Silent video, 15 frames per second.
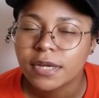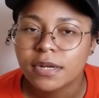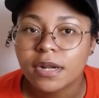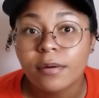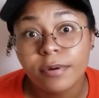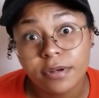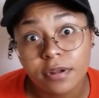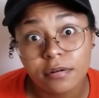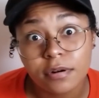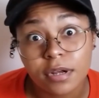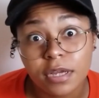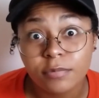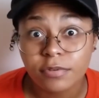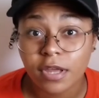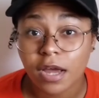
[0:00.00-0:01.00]
No, we don't know.
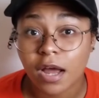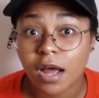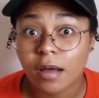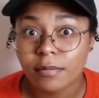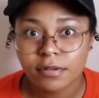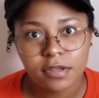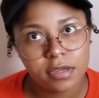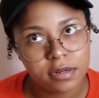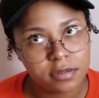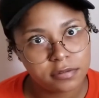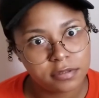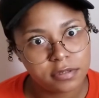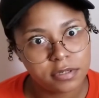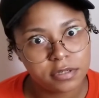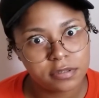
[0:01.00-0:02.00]
He was like, I wasn't taking us
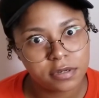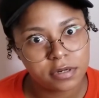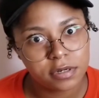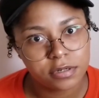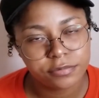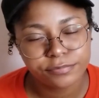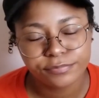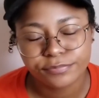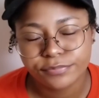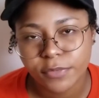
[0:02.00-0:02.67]
serious, girl.